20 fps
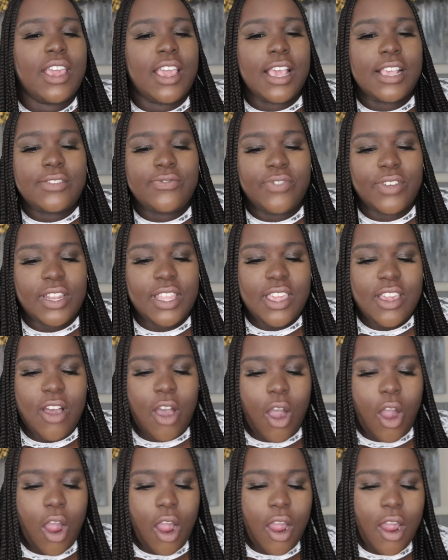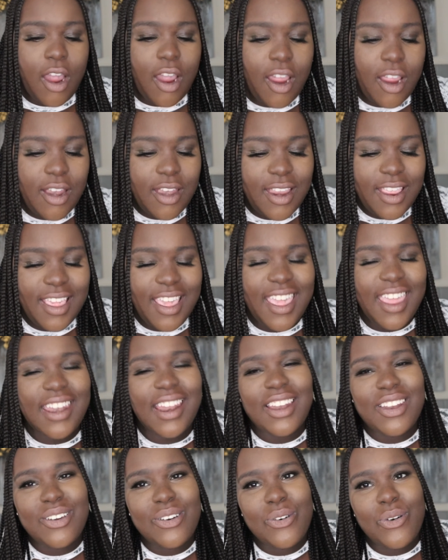it's really hard.
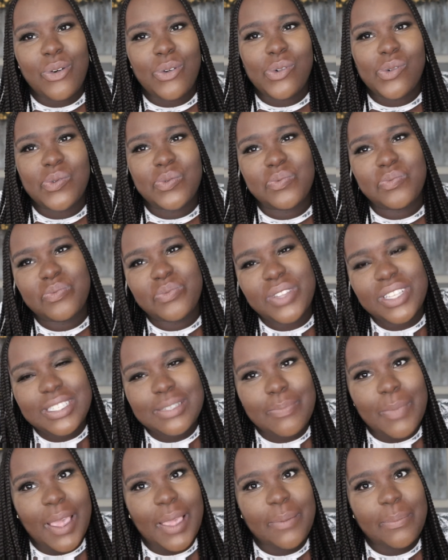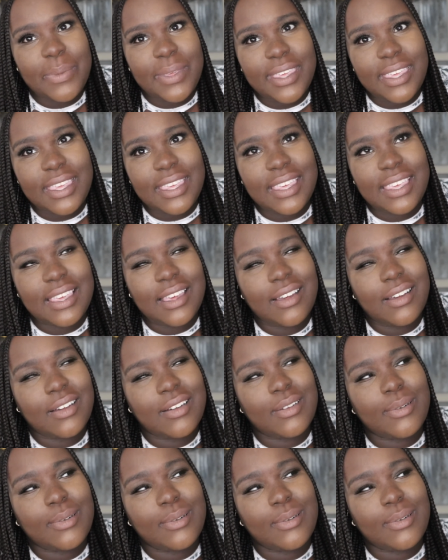And I know this might be